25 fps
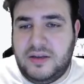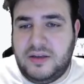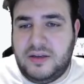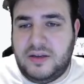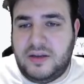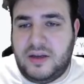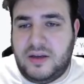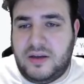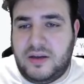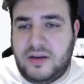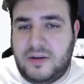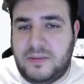
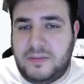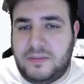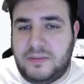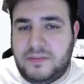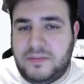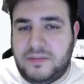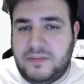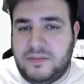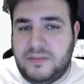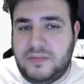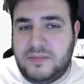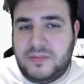
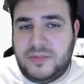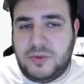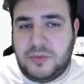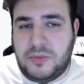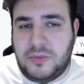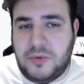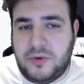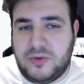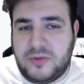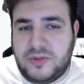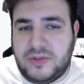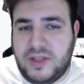You
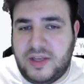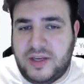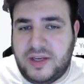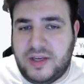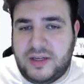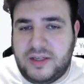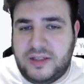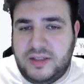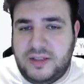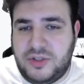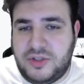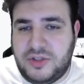most
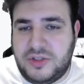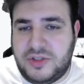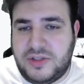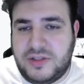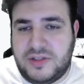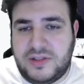likely just